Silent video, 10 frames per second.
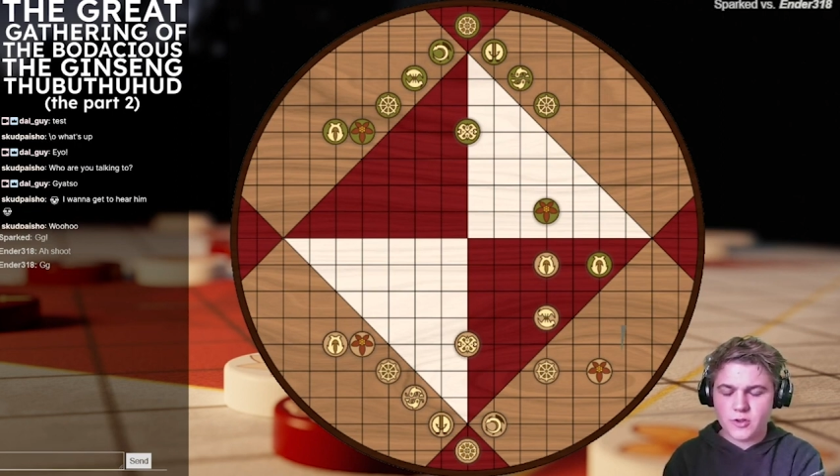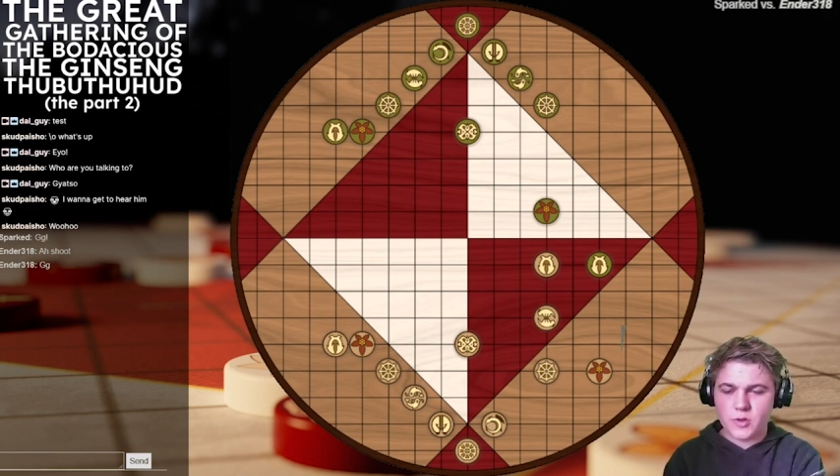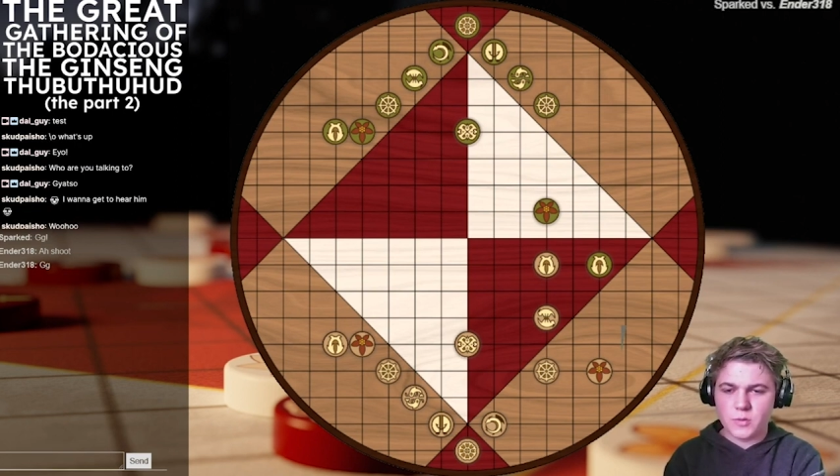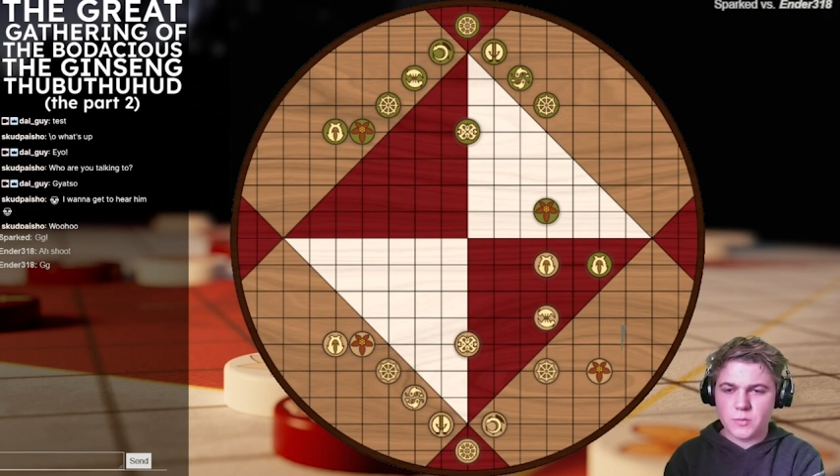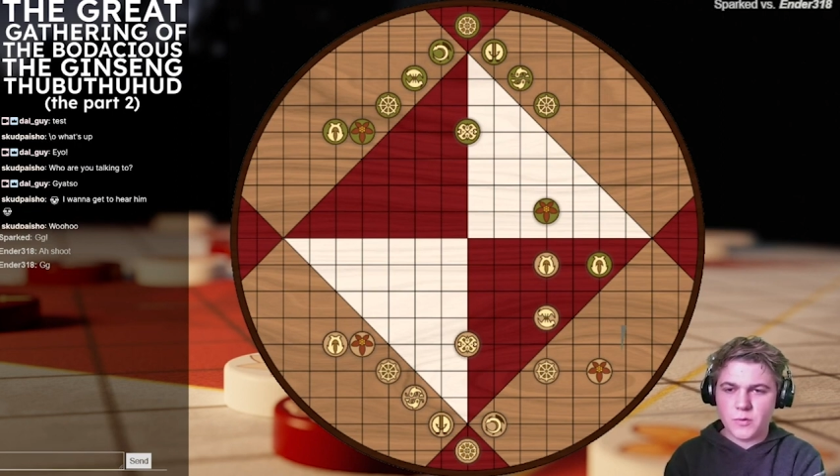
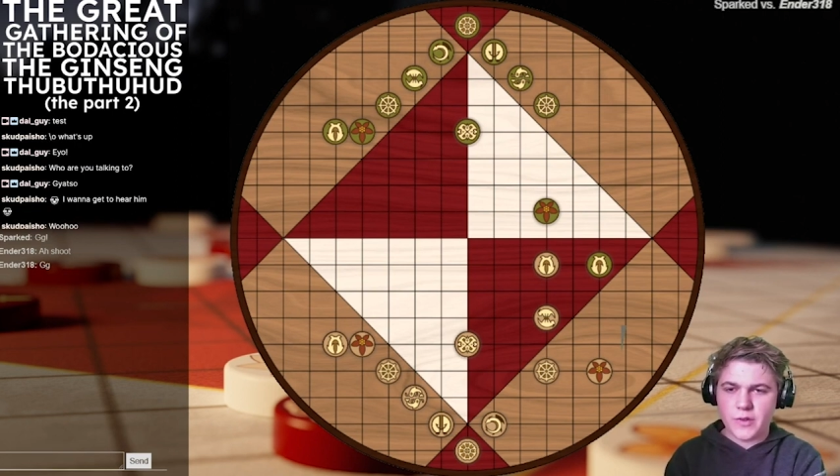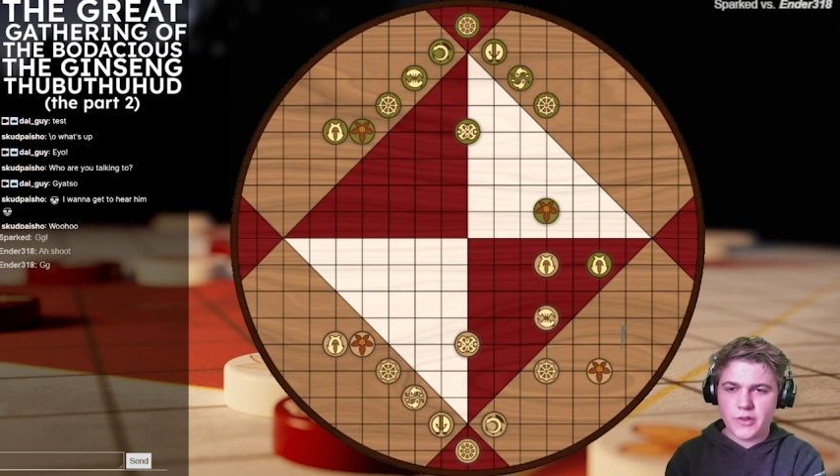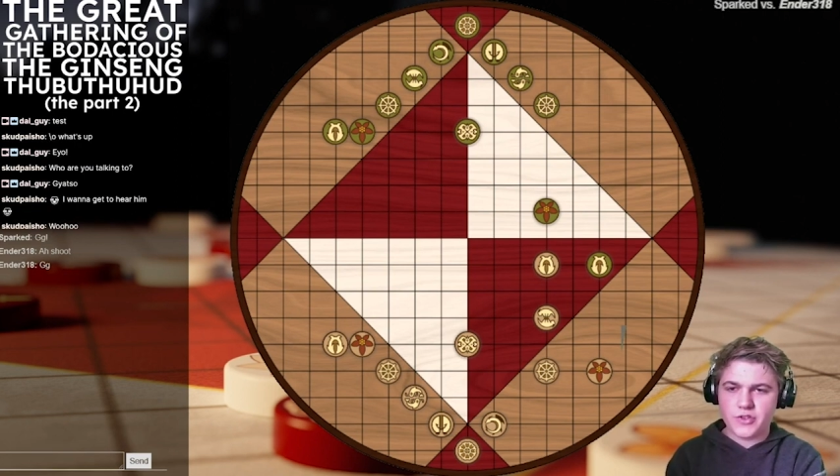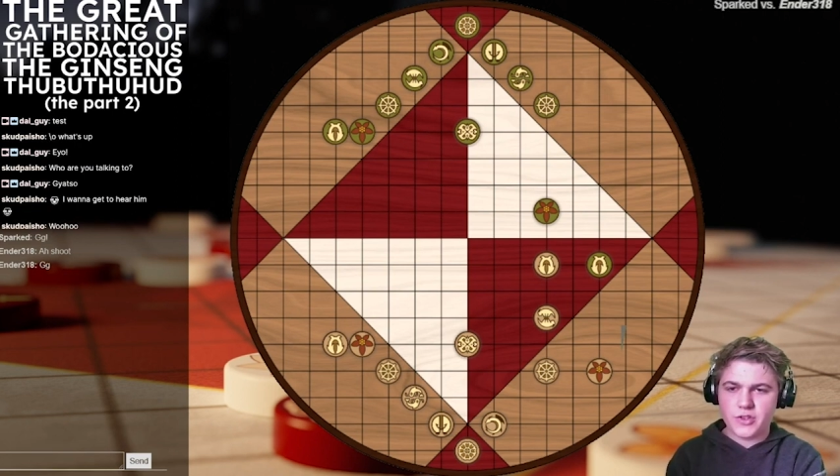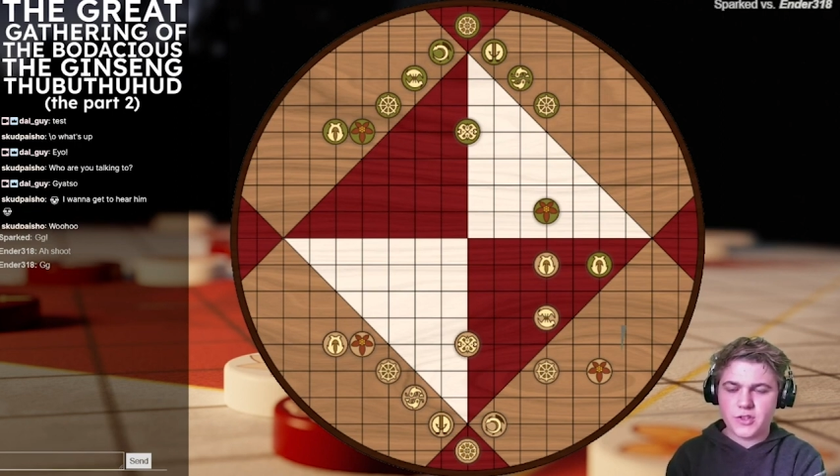to move
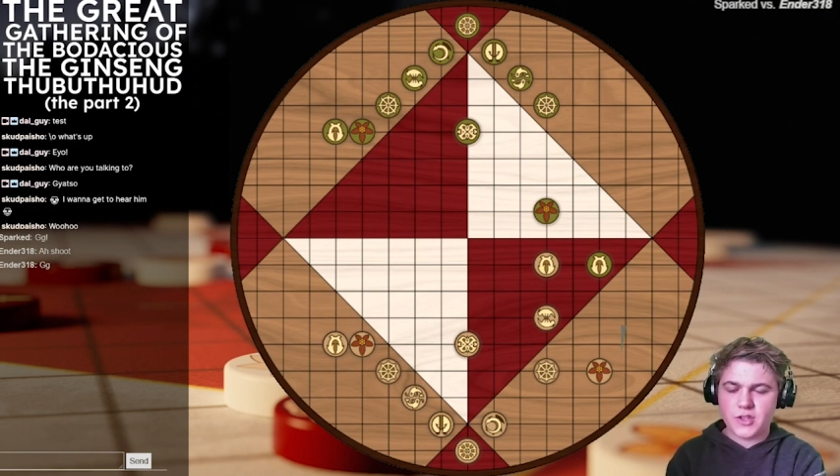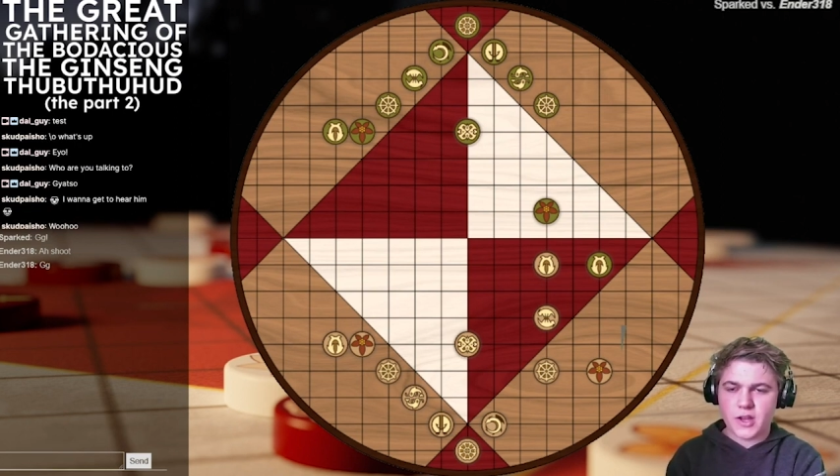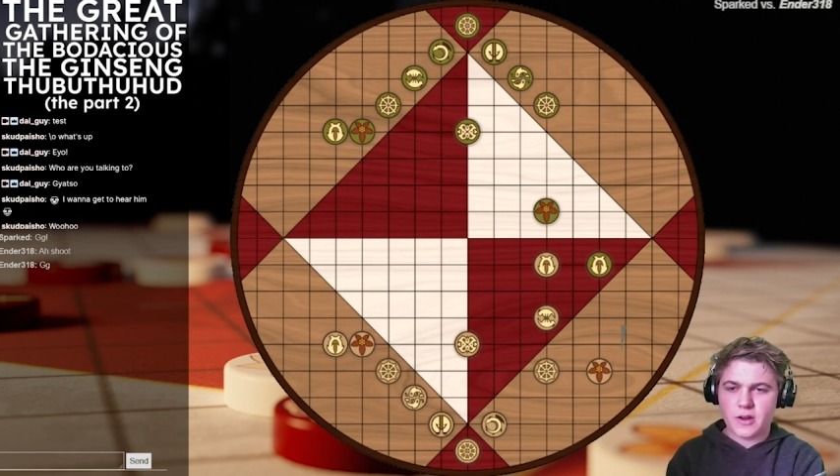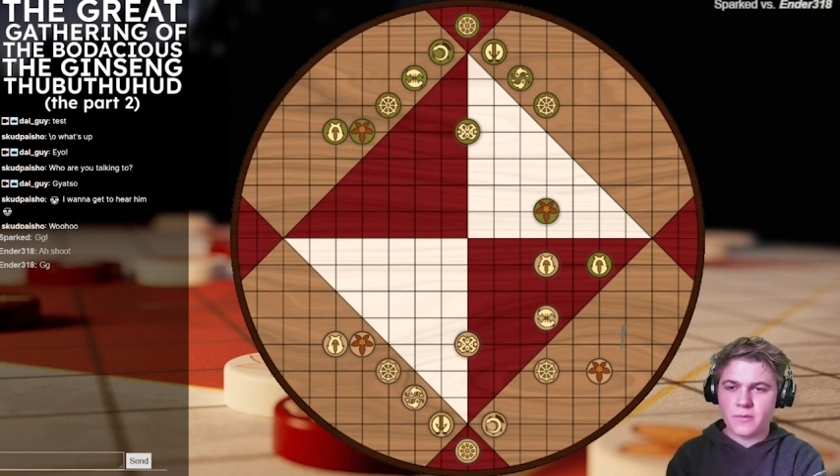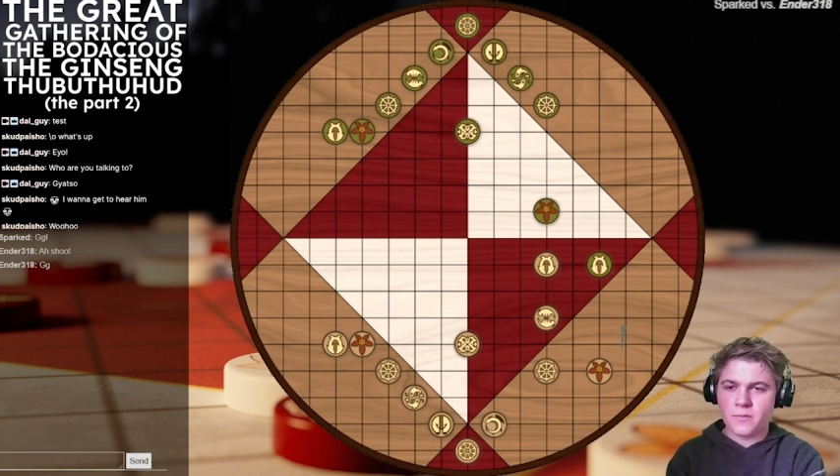that
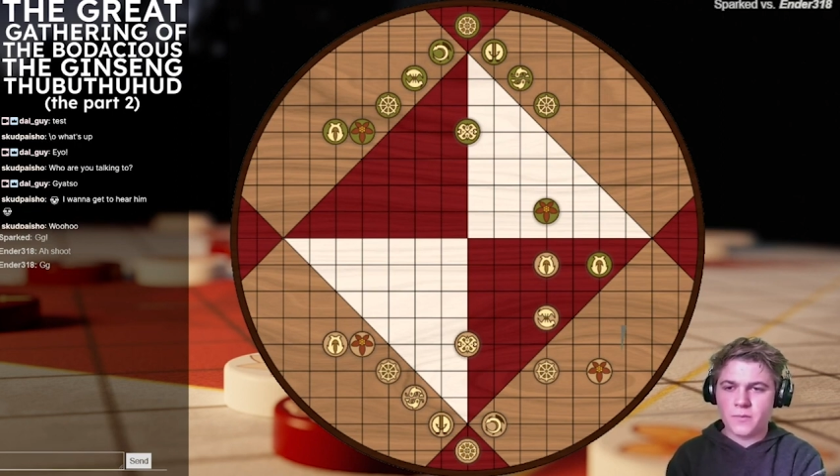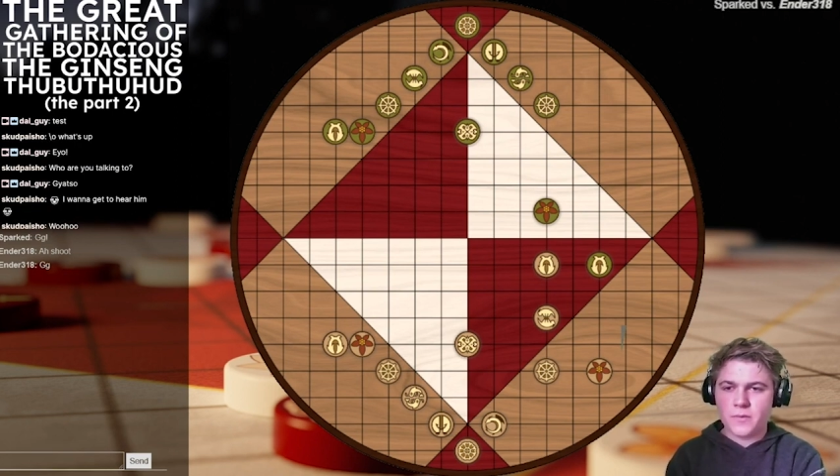Ginseng,